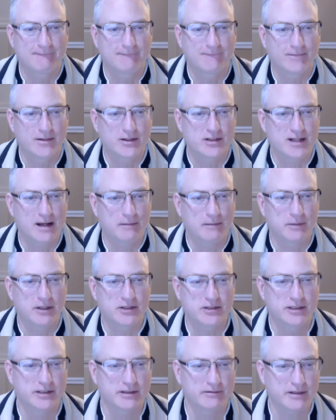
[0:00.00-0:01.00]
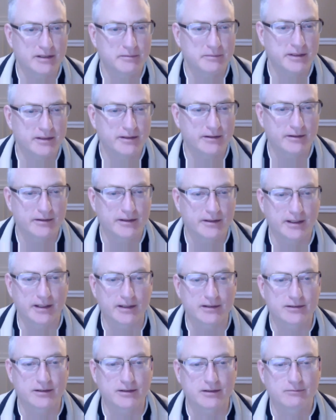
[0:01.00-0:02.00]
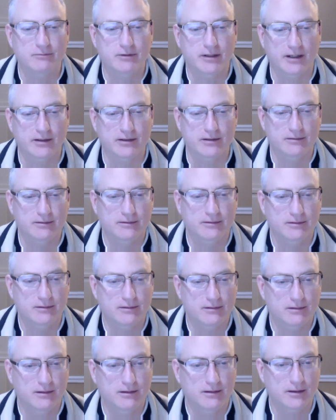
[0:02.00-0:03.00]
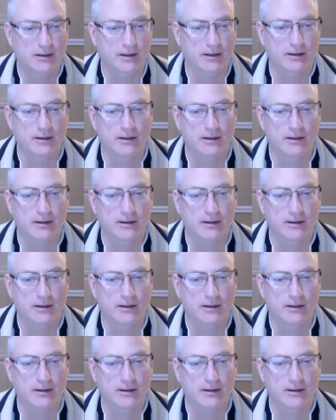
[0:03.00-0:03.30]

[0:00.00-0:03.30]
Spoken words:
There's not much in the README there yet, so we're not, okay.